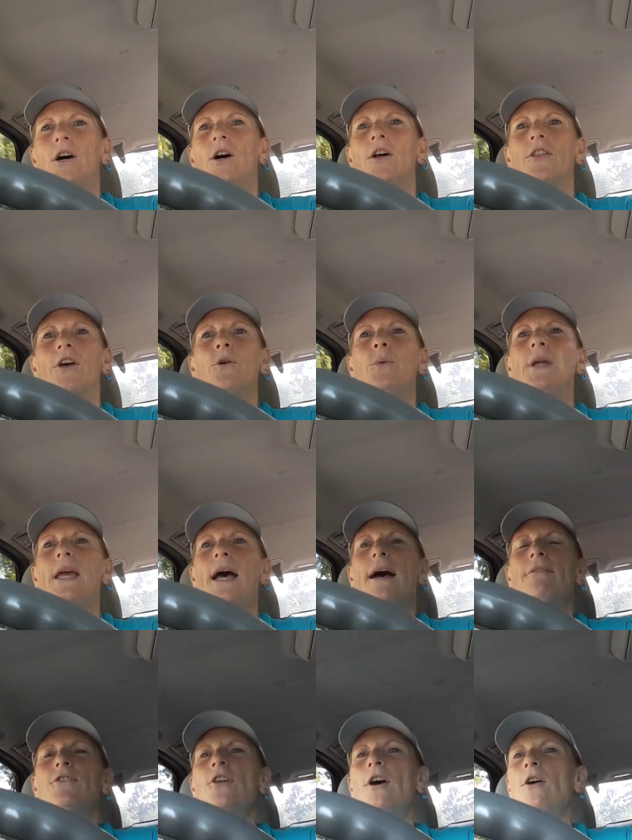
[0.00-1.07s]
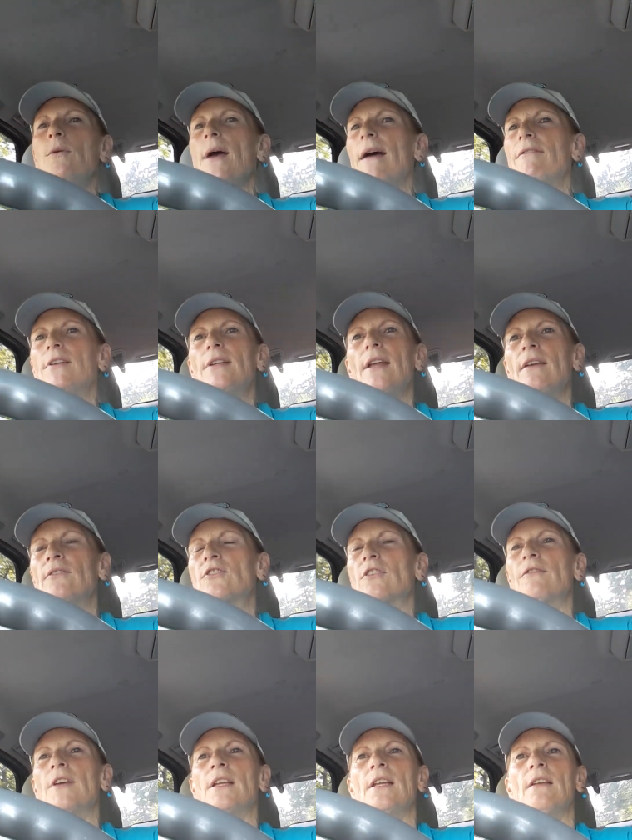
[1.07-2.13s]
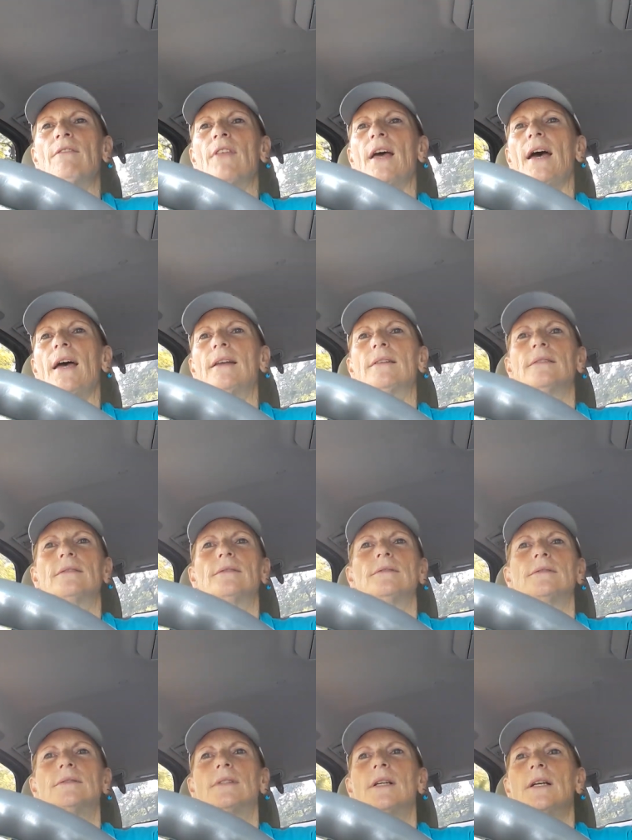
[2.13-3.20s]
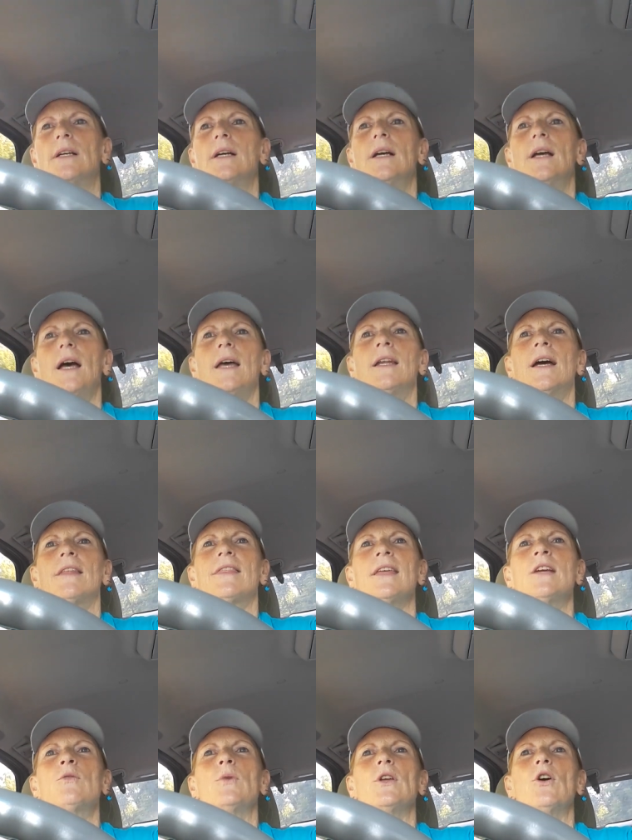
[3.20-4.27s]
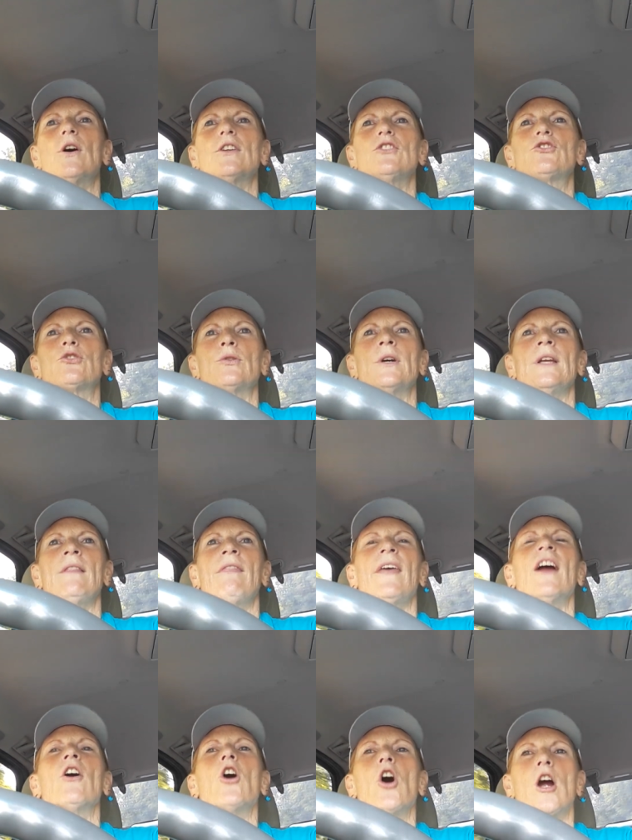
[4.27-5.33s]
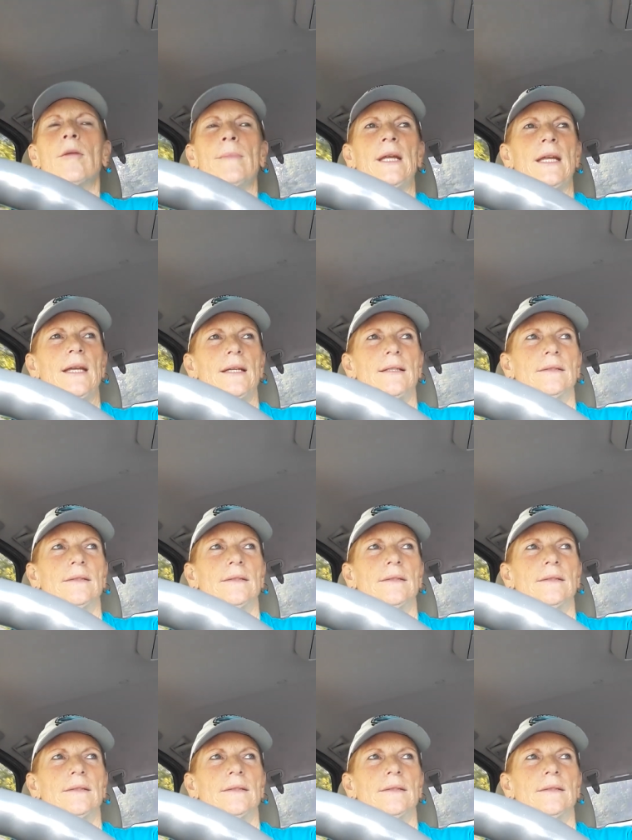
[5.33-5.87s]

Although we have no evidence of any of that. And I think we ought to join their army